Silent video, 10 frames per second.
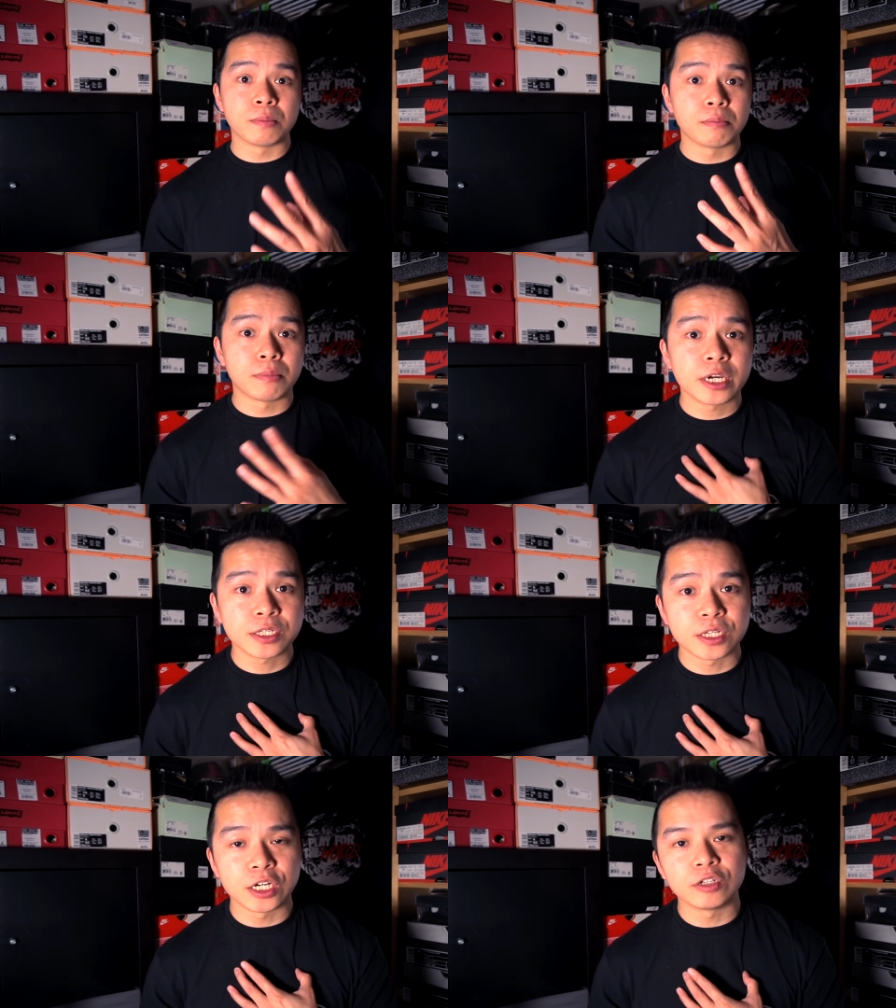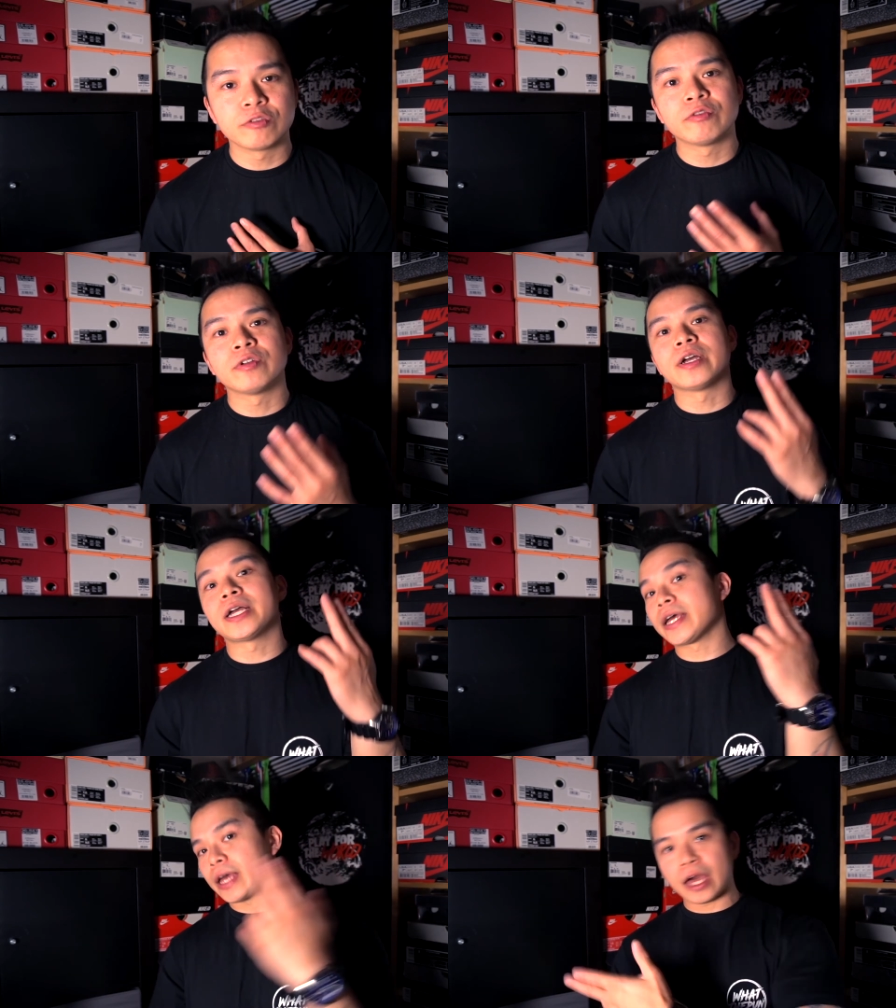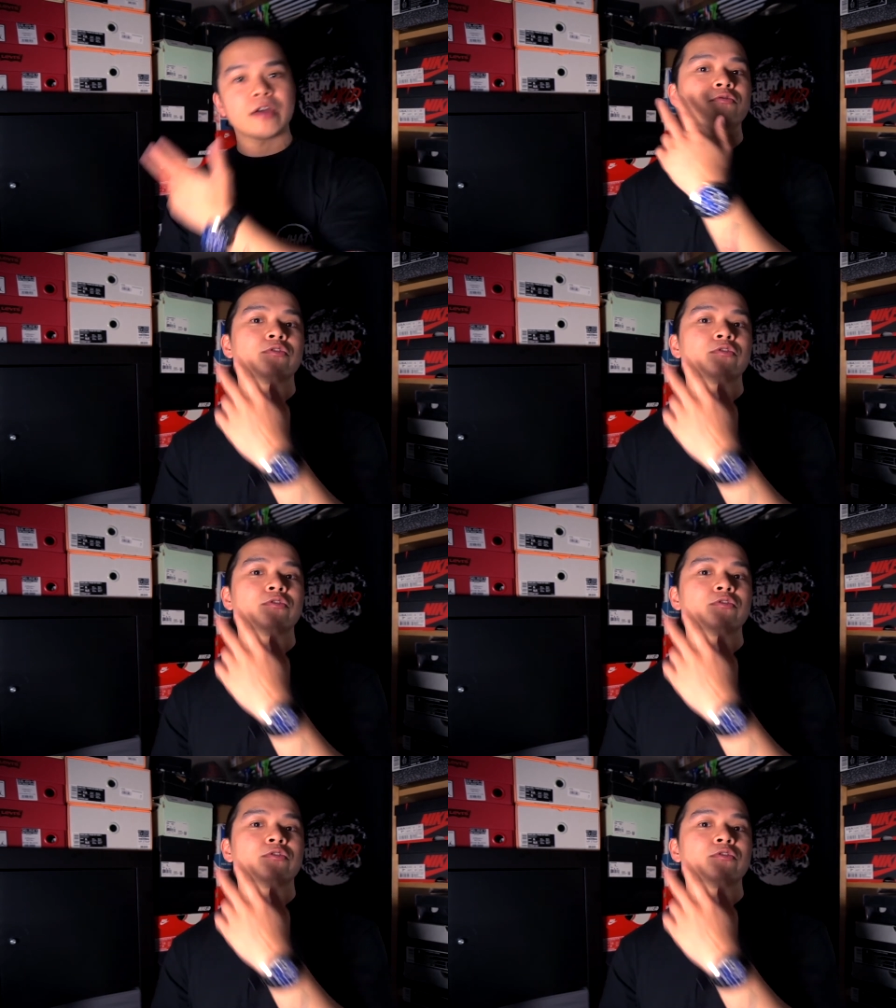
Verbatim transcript: myself and